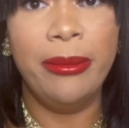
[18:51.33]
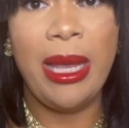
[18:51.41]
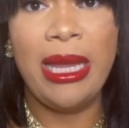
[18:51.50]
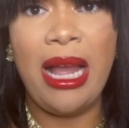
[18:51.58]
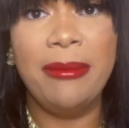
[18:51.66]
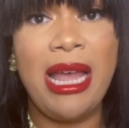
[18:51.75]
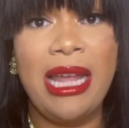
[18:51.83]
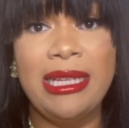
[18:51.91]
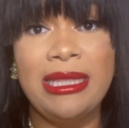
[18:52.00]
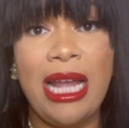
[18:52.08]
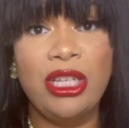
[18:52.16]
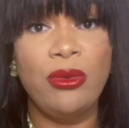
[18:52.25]
And I'm not
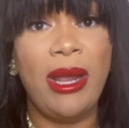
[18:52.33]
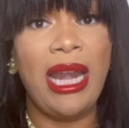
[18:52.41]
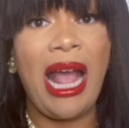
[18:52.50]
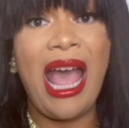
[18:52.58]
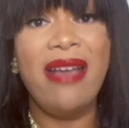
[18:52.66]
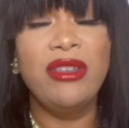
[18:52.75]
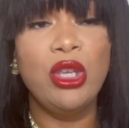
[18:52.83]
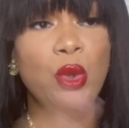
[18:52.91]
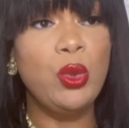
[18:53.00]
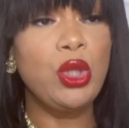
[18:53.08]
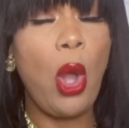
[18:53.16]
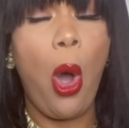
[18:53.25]
exaggerating. I have
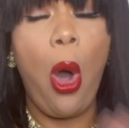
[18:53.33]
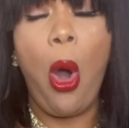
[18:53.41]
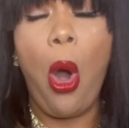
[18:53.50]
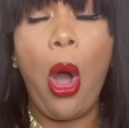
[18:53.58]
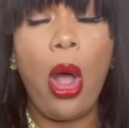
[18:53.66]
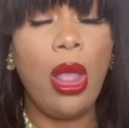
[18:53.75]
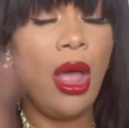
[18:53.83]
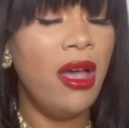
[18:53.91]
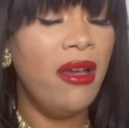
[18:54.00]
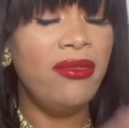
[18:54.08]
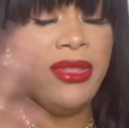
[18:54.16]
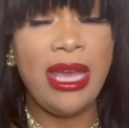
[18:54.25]
used all
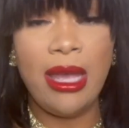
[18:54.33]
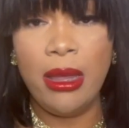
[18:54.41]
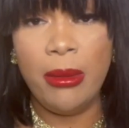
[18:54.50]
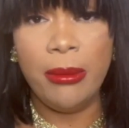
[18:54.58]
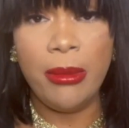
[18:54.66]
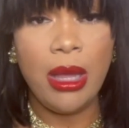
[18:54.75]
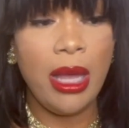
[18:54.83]
of them.